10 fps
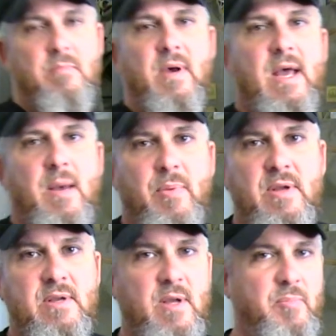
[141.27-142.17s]
a map
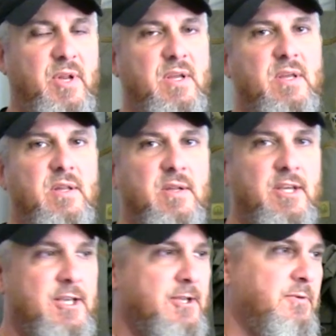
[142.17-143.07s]
and putting in